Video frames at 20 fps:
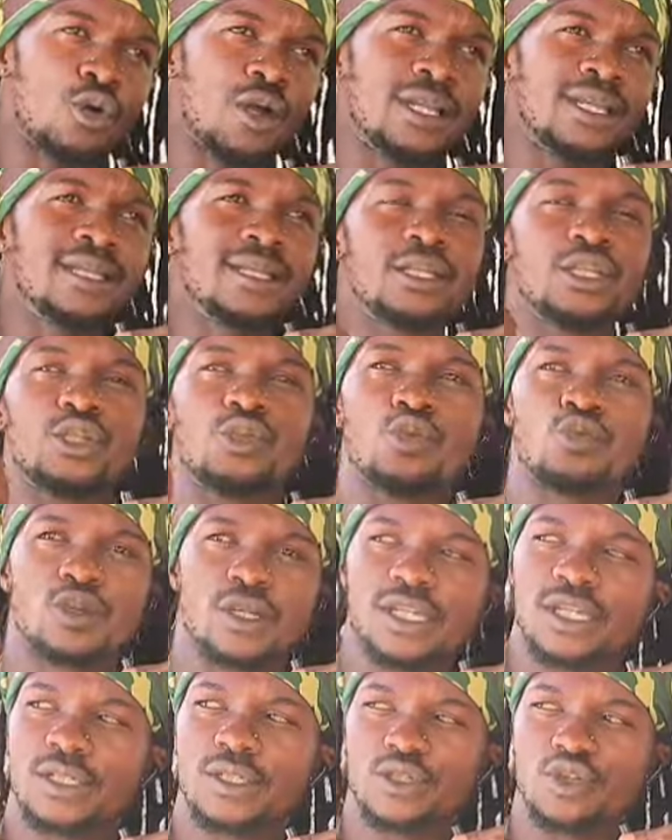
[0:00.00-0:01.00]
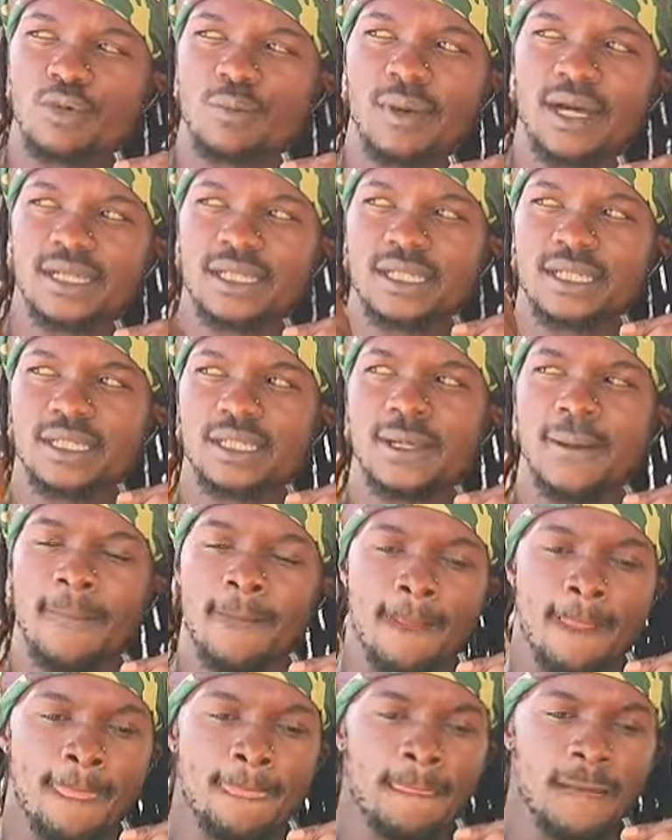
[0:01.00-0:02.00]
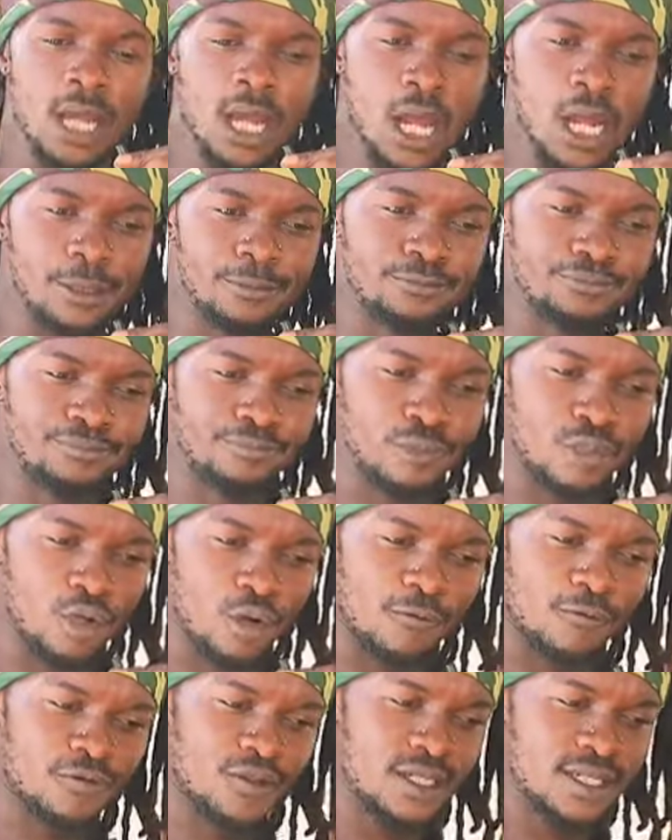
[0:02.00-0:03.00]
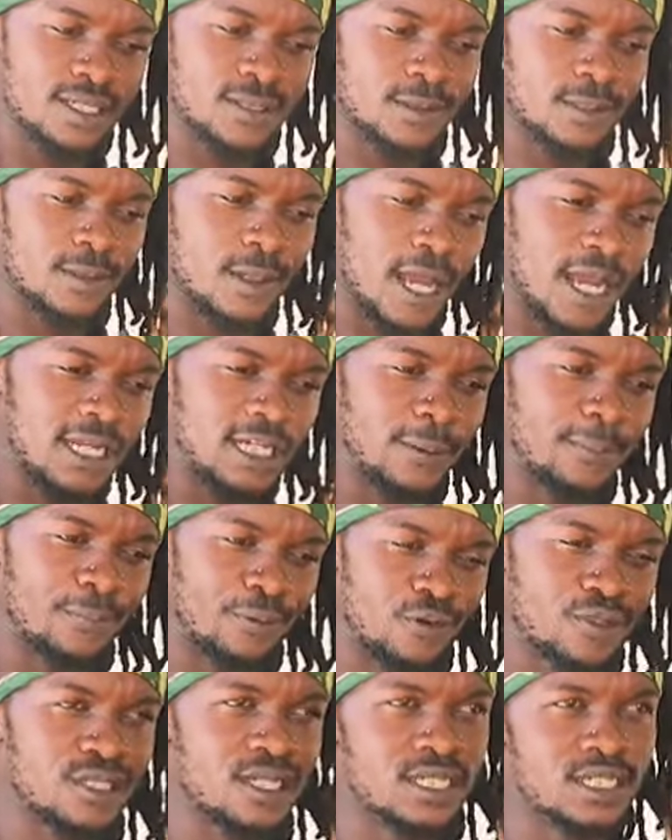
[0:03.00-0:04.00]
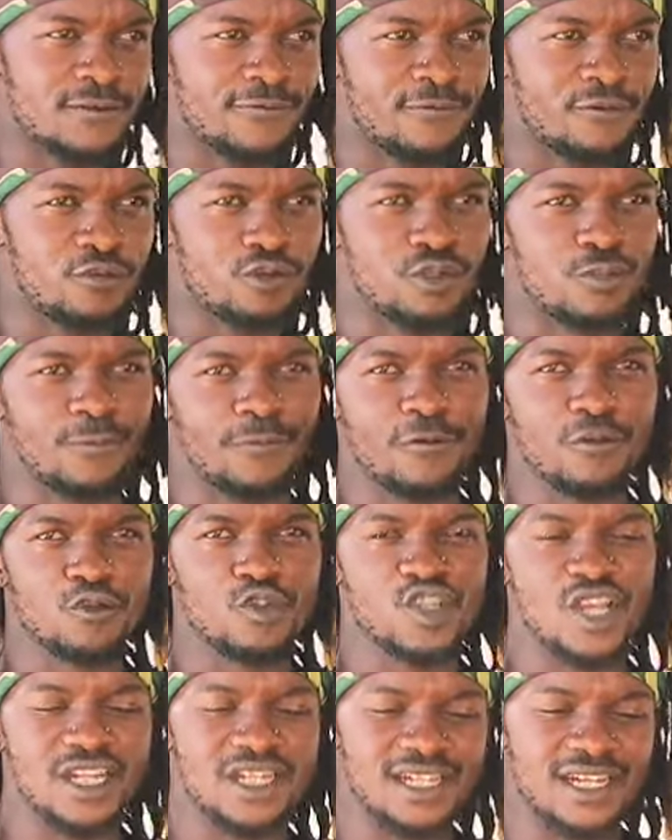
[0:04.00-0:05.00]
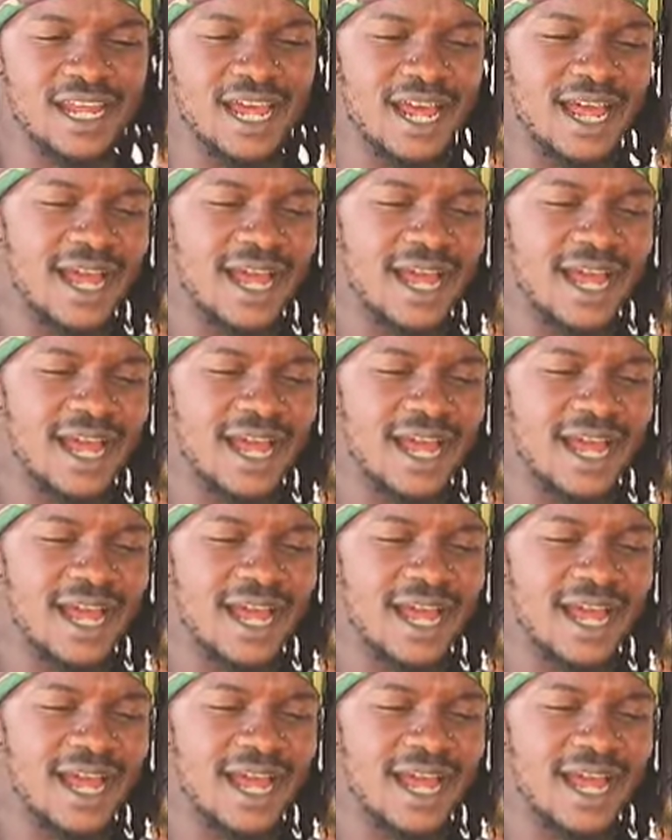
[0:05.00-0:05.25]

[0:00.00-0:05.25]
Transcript: when you eat so much of these highly processed food which are